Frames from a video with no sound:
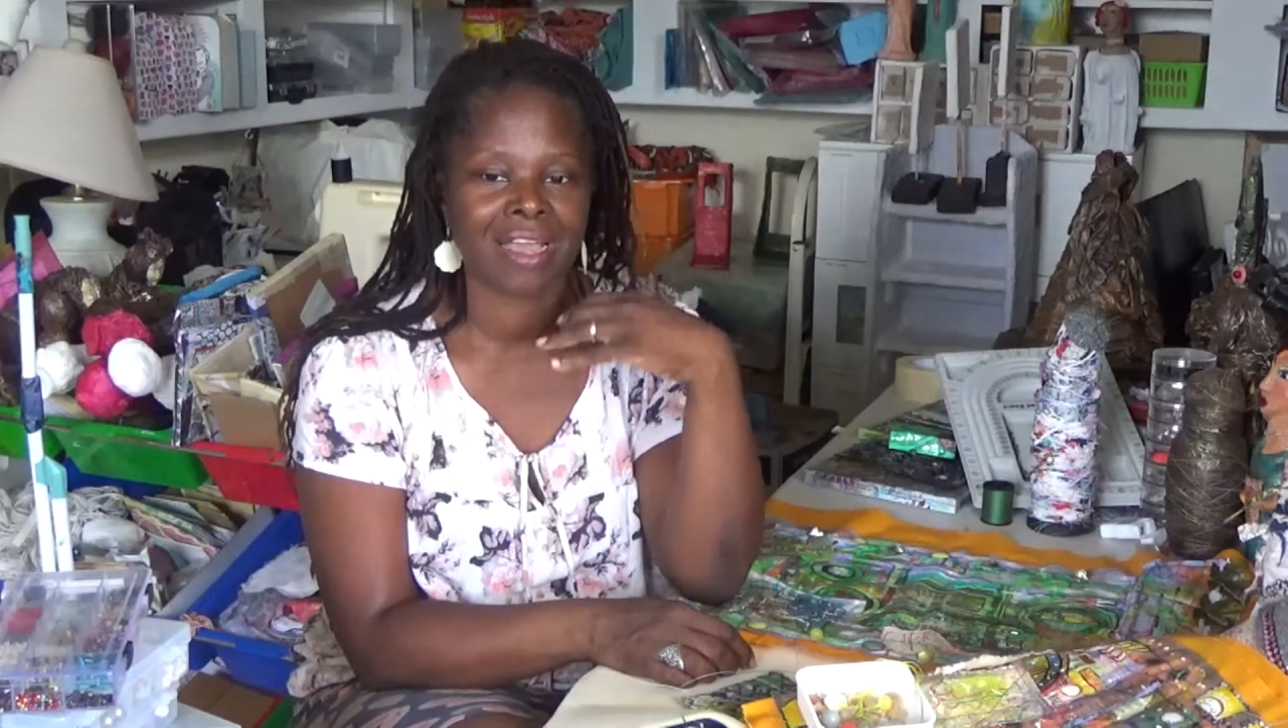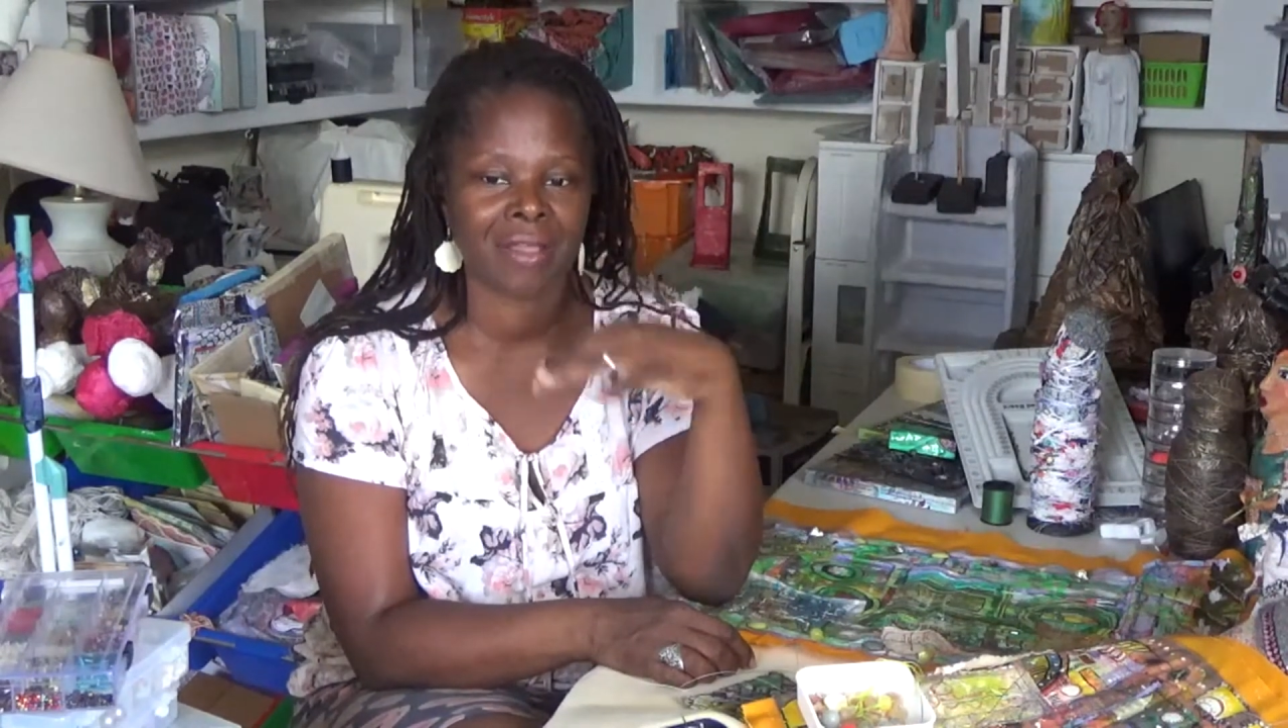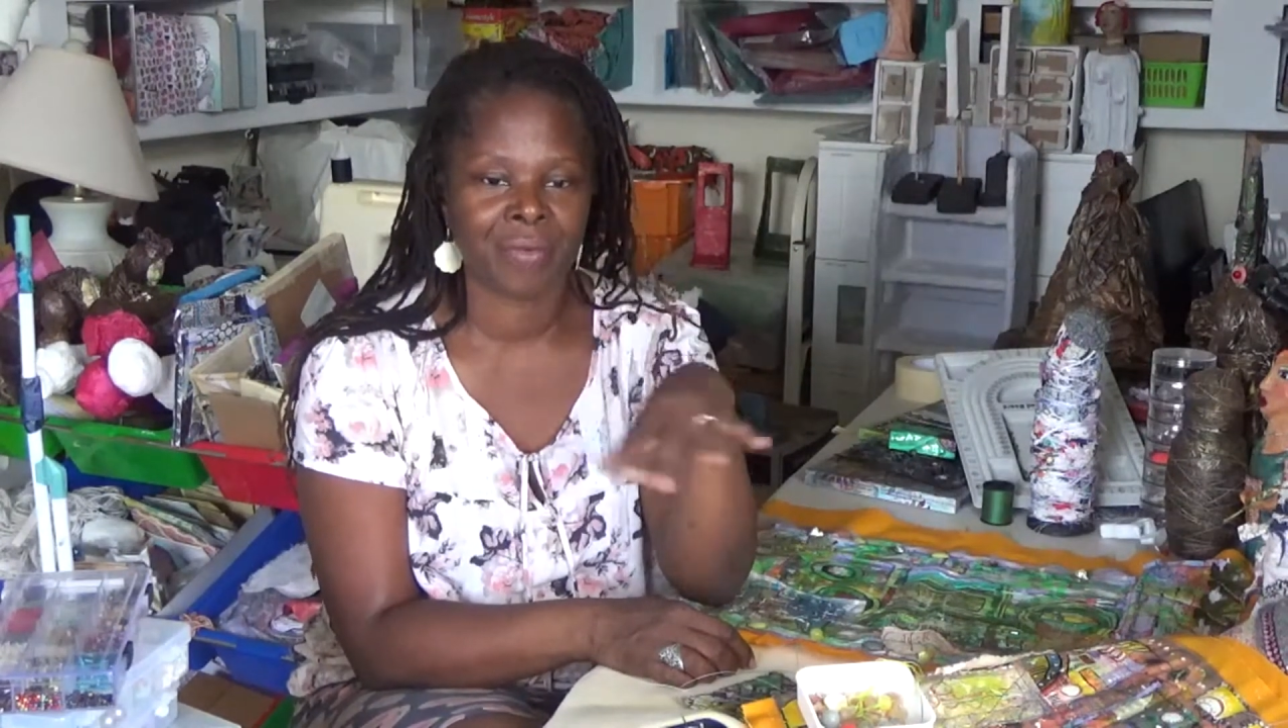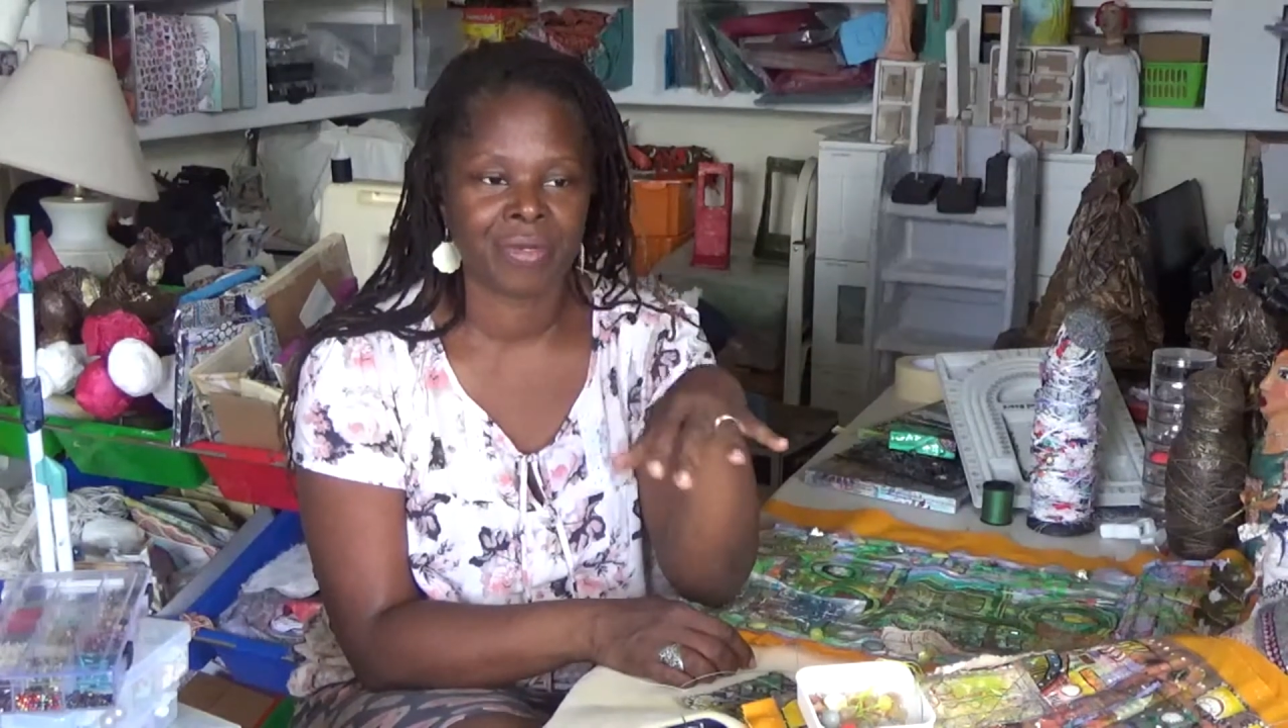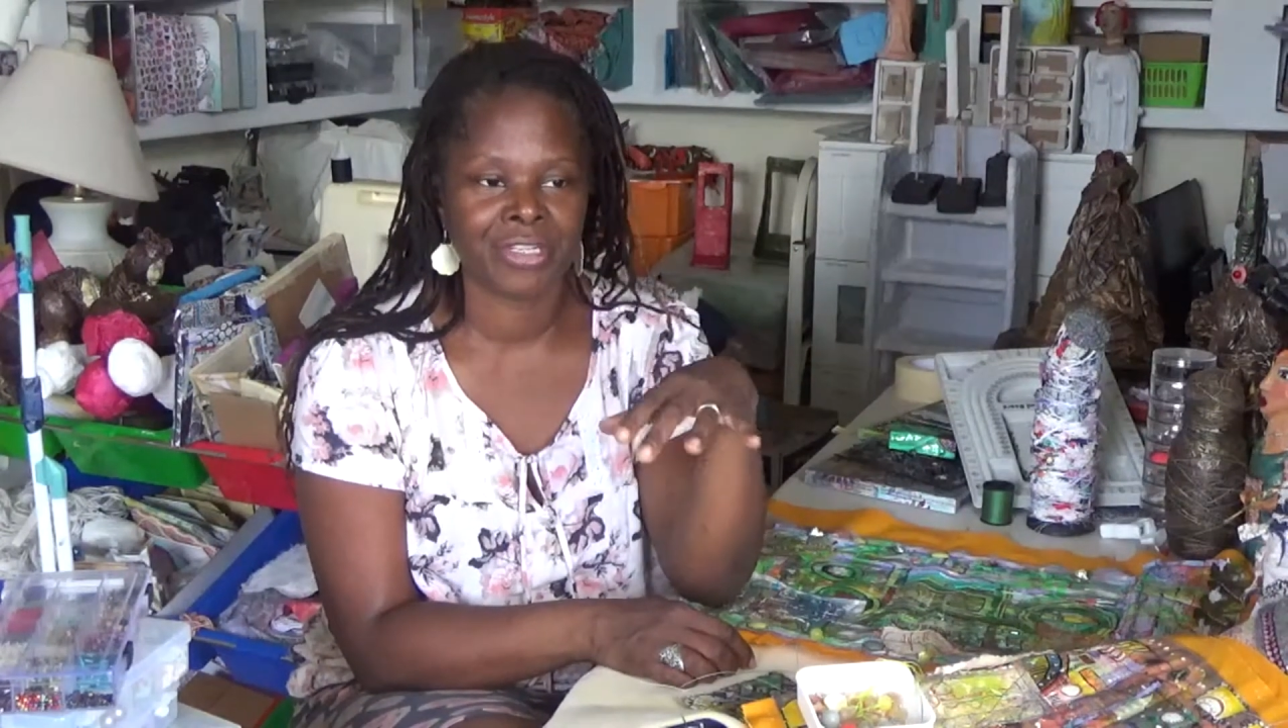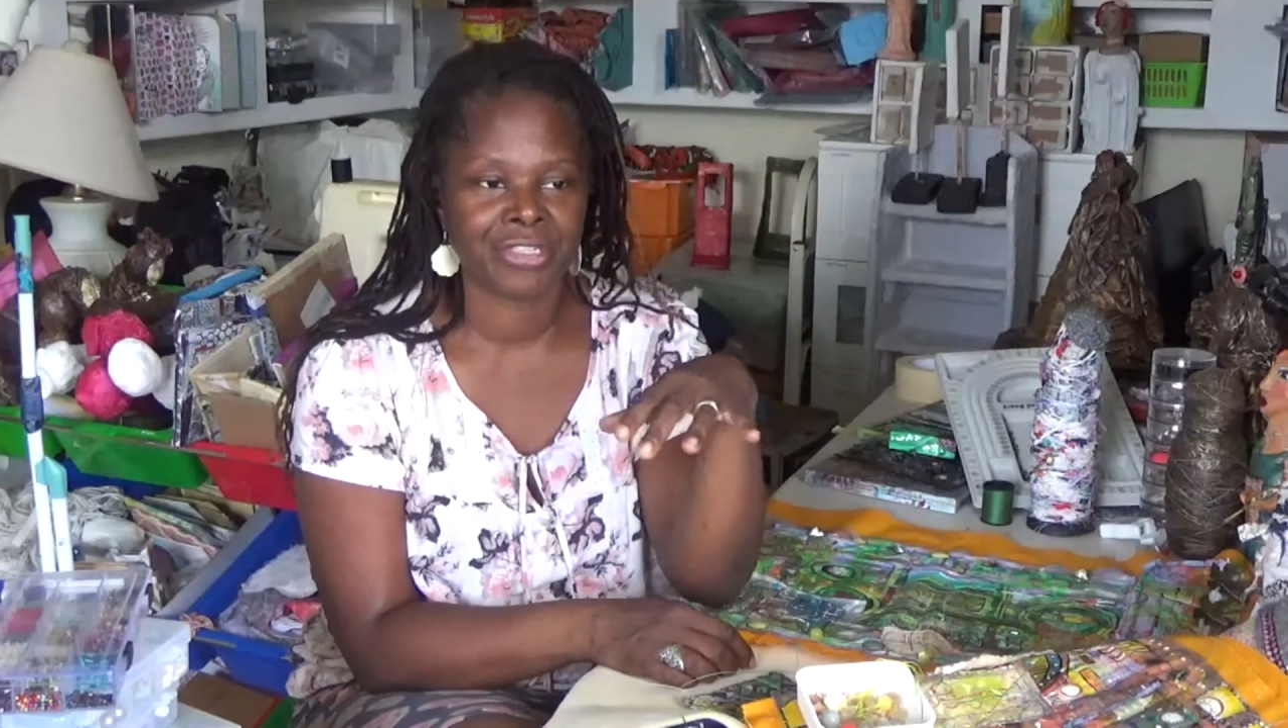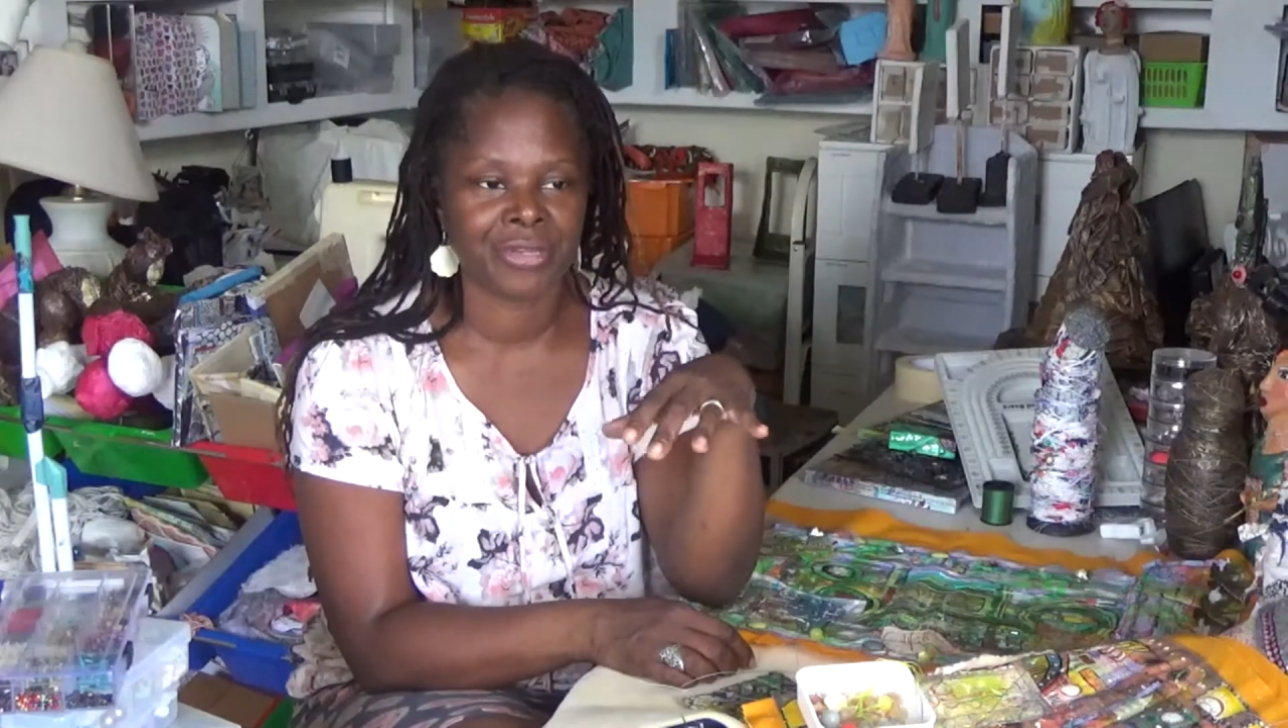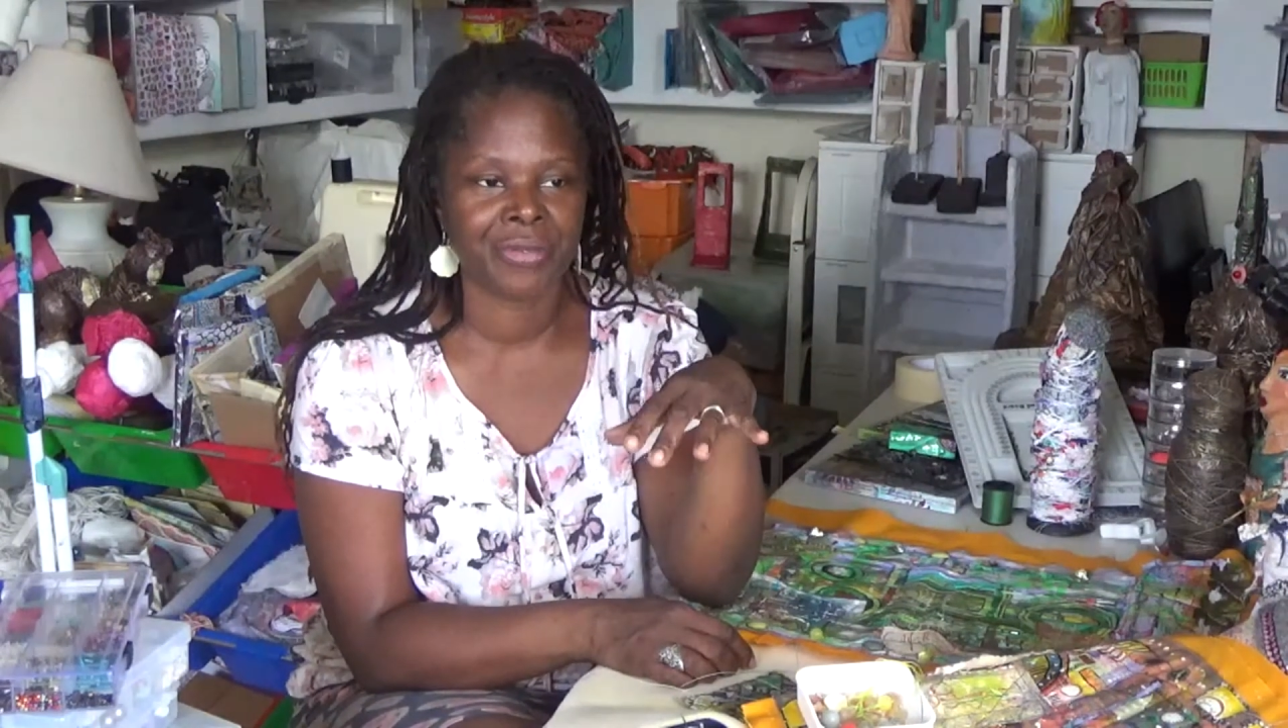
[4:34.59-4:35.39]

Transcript: that I want to